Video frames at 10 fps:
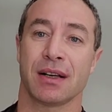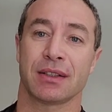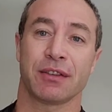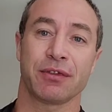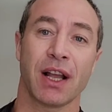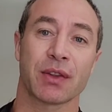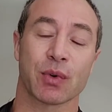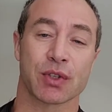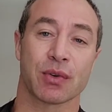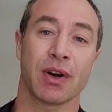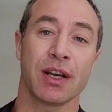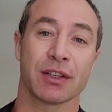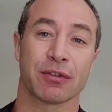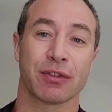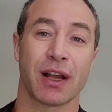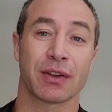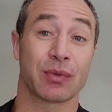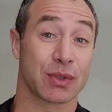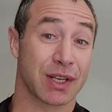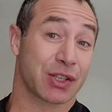The flight was all right. The flight
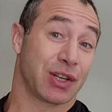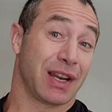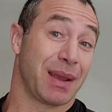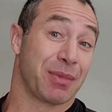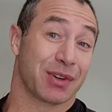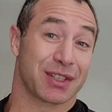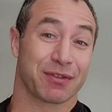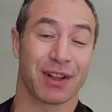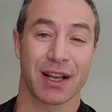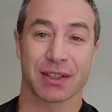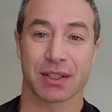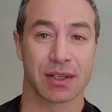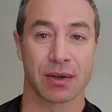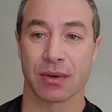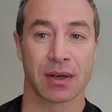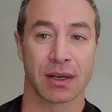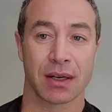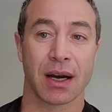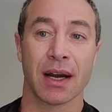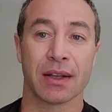was actually Emirates flight, so
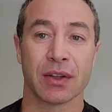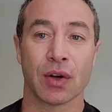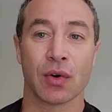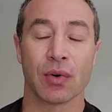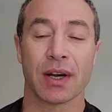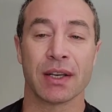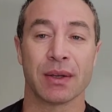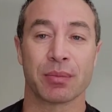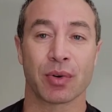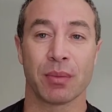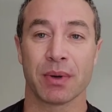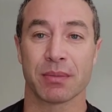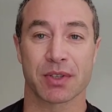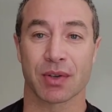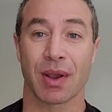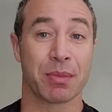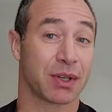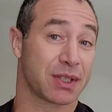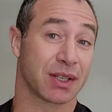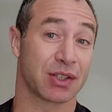I had no any problems. So
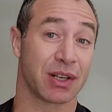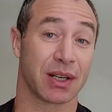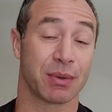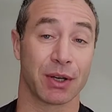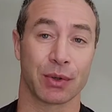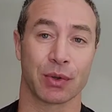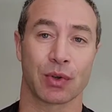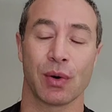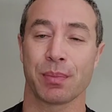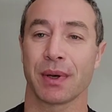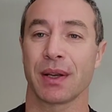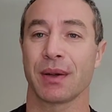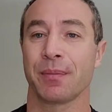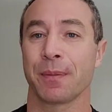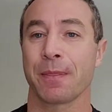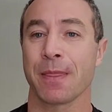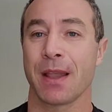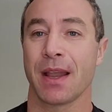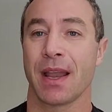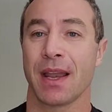Emirates is actually quite good company.
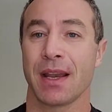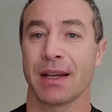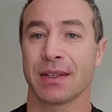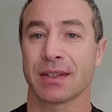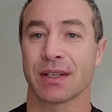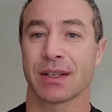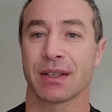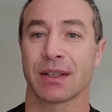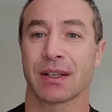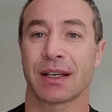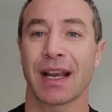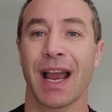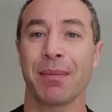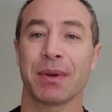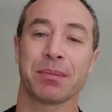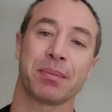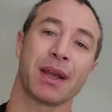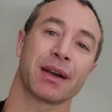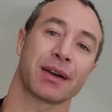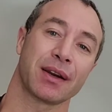And coming
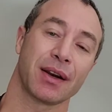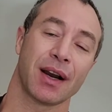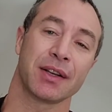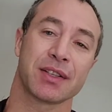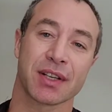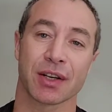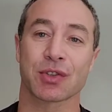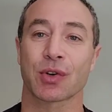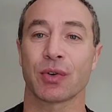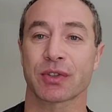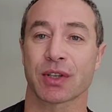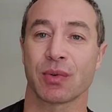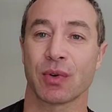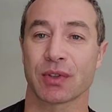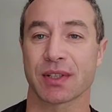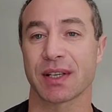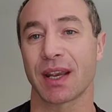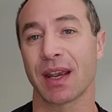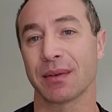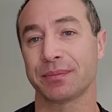back, I decided to contact Qantas
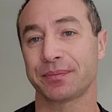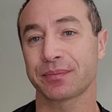again.